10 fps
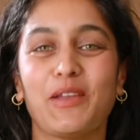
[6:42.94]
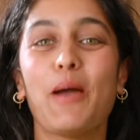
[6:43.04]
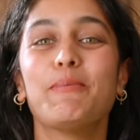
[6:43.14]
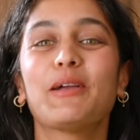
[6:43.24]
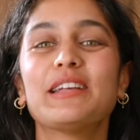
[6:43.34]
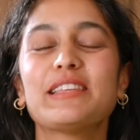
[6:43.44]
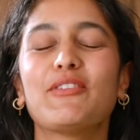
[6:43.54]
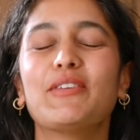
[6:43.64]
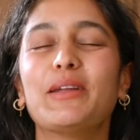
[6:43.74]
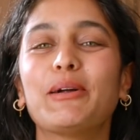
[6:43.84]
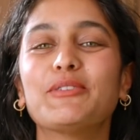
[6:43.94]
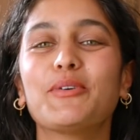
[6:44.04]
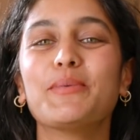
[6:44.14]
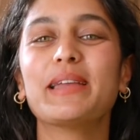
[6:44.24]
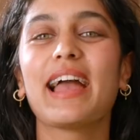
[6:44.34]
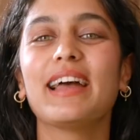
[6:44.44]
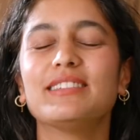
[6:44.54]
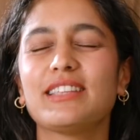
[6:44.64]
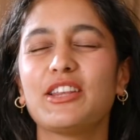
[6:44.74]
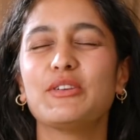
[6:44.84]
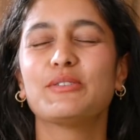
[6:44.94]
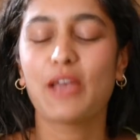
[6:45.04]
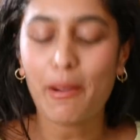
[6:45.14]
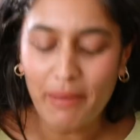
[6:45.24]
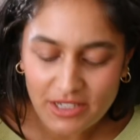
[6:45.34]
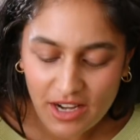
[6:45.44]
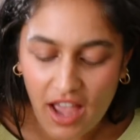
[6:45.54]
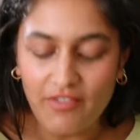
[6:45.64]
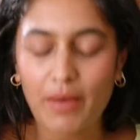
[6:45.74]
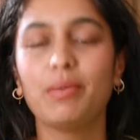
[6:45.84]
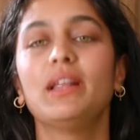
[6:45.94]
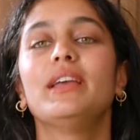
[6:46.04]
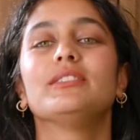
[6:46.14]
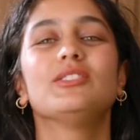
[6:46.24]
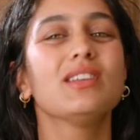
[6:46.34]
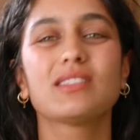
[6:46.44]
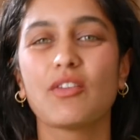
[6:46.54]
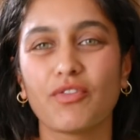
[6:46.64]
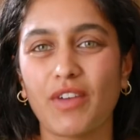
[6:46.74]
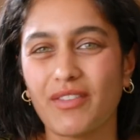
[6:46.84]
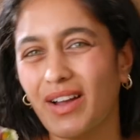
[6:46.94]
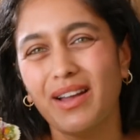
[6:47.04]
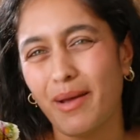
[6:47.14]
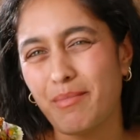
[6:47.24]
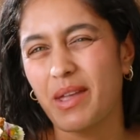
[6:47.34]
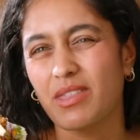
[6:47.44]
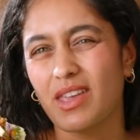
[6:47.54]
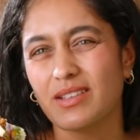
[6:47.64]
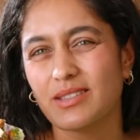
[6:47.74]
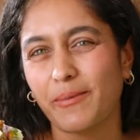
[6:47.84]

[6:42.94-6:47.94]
Hope you guys have a really wonderful weekend. Sending you so much love, and please do yourself a favor and make these.